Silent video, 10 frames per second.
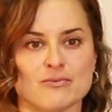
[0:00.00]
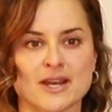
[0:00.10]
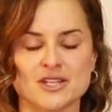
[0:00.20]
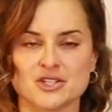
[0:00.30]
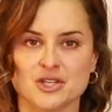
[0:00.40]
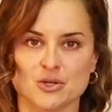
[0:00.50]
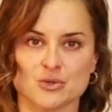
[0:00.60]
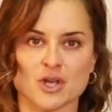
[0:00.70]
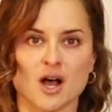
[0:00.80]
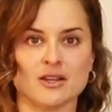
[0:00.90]
ready-to-use
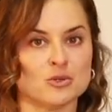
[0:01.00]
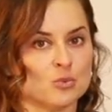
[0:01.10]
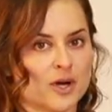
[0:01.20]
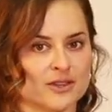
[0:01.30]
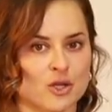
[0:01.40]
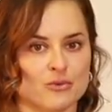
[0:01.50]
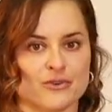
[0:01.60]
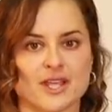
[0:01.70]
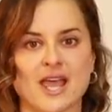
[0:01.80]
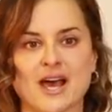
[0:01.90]
all-in-one
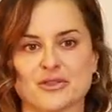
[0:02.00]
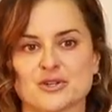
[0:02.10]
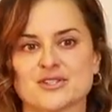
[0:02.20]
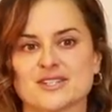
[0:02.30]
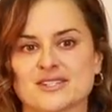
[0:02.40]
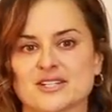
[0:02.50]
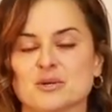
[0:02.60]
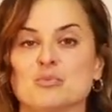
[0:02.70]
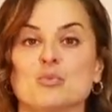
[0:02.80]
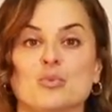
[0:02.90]
Lofric catheter
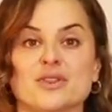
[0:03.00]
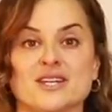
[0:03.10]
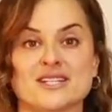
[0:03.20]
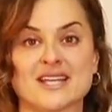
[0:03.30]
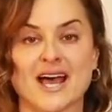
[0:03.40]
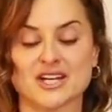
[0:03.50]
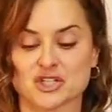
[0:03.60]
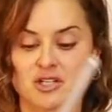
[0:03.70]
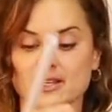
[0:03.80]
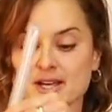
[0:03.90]
system with an
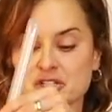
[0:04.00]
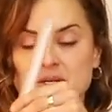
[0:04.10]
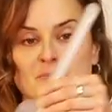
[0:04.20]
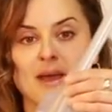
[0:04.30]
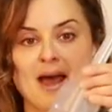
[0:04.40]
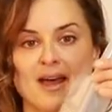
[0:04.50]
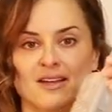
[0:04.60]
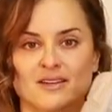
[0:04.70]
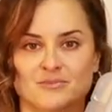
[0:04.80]
attached collection bag.